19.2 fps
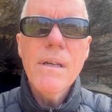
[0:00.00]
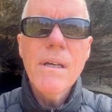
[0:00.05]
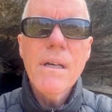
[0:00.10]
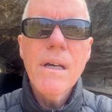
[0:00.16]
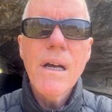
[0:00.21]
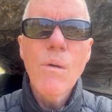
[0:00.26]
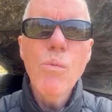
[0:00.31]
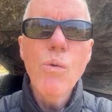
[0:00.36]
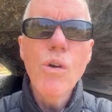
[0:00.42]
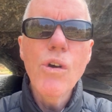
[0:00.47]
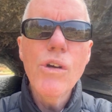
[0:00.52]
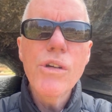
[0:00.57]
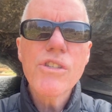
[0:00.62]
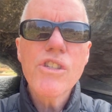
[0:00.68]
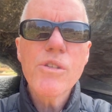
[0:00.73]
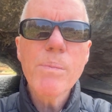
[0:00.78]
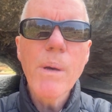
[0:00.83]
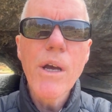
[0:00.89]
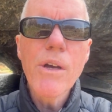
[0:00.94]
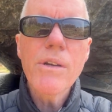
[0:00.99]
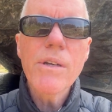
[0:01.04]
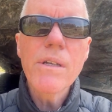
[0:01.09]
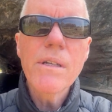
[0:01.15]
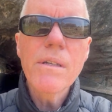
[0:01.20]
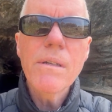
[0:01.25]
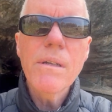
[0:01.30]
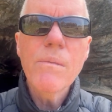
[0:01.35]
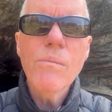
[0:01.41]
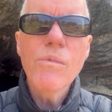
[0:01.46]
A word
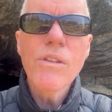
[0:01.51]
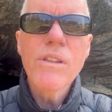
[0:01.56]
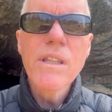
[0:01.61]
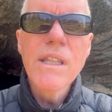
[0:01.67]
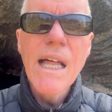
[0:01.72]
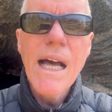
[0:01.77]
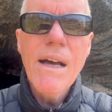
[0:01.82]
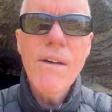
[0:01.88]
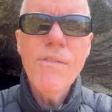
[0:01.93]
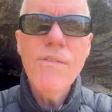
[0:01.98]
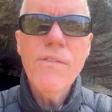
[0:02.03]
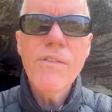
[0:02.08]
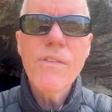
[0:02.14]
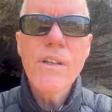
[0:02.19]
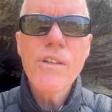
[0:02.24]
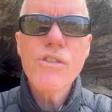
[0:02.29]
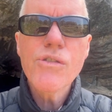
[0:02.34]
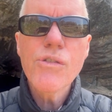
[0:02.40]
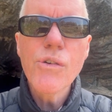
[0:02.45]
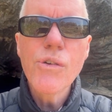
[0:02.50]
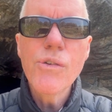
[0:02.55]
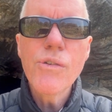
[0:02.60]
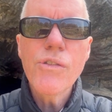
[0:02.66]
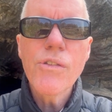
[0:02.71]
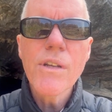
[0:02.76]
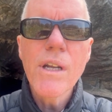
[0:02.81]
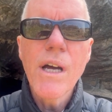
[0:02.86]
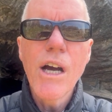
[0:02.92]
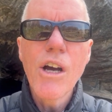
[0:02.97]
spoken with love and truth
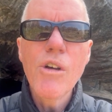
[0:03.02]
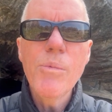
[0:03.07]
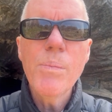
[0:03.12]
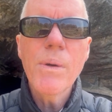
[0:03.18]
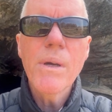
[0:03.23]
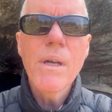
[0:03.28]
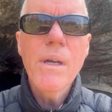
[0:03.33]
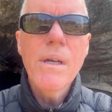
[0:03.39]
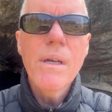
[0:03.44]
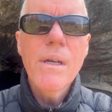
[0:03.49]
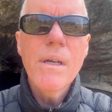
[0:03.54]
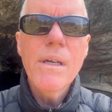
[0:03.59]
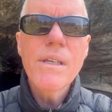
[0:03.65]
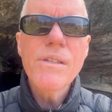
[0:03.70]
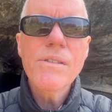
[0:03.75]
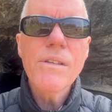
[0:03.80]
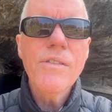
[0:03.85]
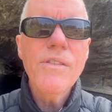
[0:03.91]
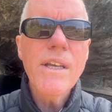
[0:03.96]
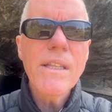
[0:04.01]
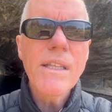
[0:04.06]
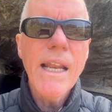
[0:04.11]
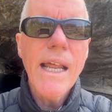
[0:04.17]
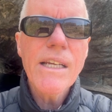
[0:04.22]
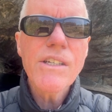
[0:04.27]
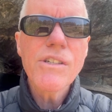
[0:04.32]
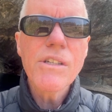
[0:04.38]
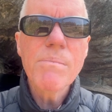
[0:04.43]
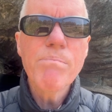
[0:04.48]
and hope is the thing that
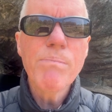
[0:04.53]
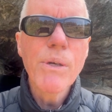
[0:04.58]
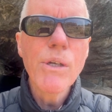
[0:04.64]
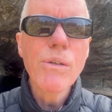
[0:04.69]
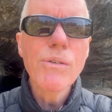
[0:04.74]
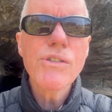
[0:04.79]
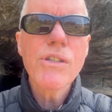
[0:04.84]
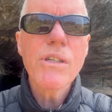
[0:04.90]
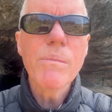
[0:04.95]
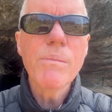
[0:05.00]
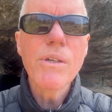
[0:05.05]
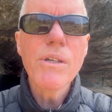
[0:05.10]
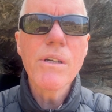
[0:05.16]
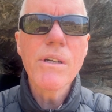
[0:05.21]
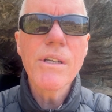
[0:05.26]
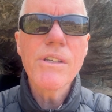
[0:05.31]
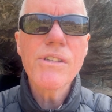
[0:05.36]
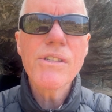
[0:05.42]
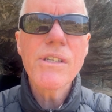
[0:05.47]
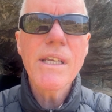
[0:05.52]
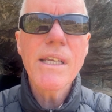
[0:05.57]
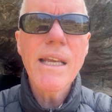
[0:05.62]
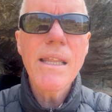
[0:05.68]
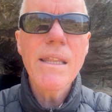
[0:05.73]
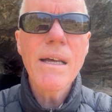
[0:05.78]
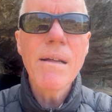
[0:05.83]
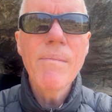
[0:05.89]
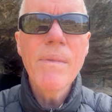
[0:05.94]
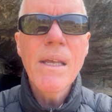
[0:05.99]
actually builds communities
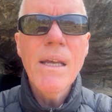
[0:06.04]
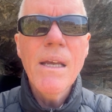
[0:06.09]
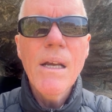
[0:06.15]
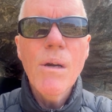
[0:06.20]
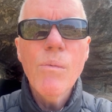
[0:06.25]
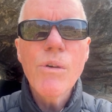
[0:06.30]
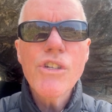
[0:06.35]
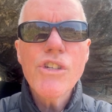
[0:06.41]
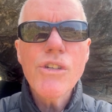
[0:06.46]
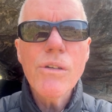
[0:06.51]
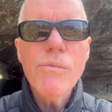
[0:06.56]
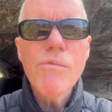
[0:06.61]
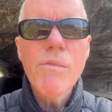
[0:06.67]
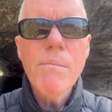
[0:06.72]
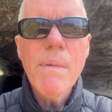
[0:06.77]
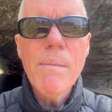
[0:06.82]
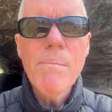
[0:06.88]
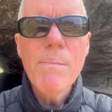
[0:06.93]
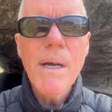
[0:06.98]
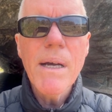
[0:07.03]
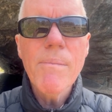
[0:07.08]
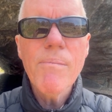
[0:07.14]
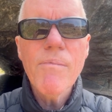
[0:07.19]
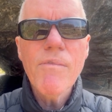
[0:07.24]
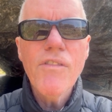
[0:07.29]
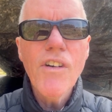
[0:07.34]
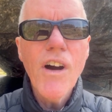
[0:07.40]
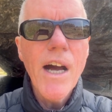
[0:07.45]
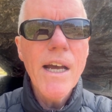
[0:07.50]
together. We should remember,
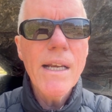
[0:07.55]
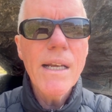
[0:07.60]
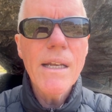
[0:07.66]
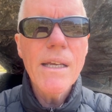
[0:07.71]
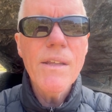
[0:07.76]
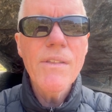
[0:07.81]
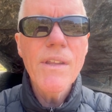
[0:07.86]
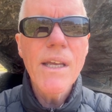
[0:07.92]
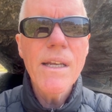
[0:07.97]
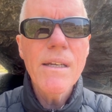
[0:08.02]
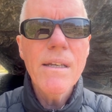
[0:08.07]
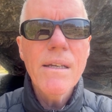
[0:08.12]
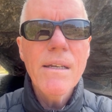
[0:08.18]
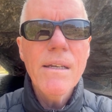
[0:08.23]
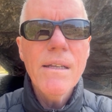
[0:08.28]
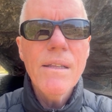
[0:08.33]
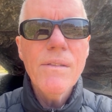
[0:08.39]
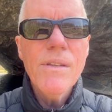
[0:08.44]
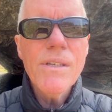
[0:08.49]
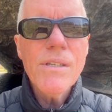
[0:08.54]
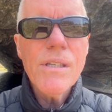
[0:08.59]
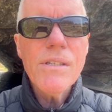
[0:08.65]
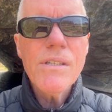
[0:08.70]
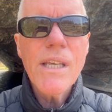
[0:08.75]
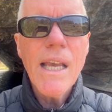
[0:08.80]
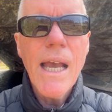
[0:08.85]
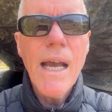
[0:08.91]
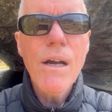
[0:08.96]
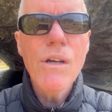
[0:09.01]
finally, that this is
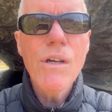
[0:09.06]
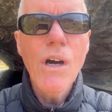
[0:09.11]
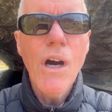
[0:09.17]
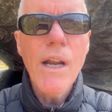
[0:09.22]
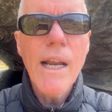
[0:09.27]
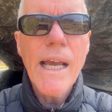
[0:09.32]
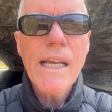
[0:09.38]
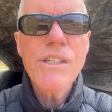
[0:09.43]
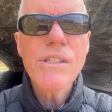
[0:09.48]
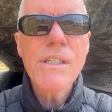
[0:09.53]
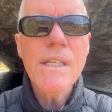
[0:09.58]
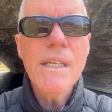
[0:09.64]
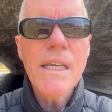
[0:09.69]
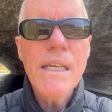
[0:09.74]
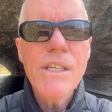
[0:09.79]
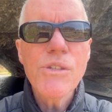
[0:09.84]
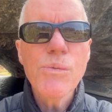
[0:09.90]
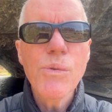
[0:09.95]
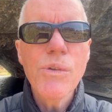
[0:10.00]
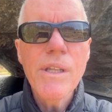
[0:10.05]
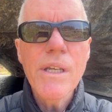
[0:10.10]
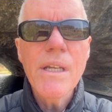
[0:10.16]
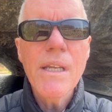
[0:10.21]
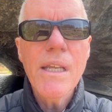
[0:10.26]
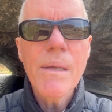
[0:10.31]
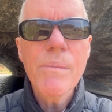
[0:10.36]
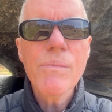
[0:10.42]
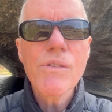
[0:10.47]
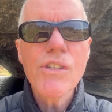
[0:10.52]
how God actually is within
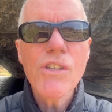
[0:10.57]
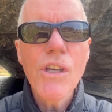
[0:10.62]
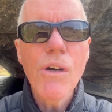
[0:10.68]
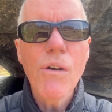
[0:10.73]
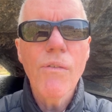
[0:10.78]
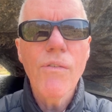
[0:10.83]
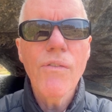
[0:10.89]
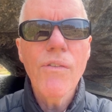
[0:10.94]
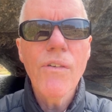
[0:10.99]
himself.